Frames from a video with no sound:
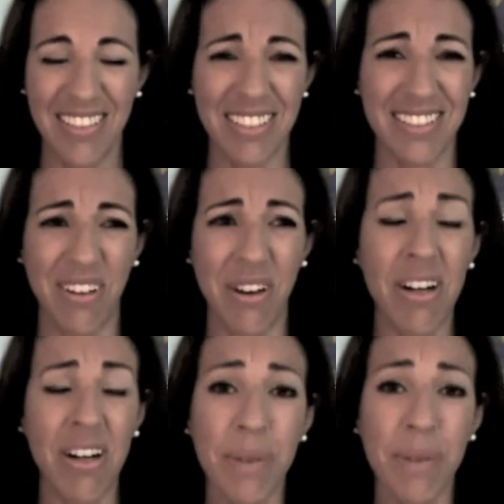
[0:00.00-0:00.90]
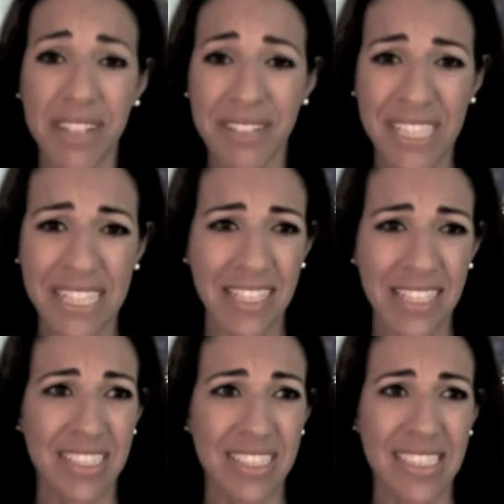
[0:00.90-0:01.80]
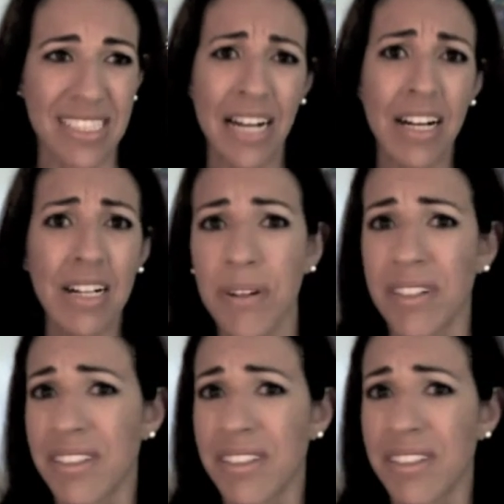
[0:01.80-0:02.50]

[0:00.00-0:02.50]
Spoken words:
horrible. I feel like I look terrible,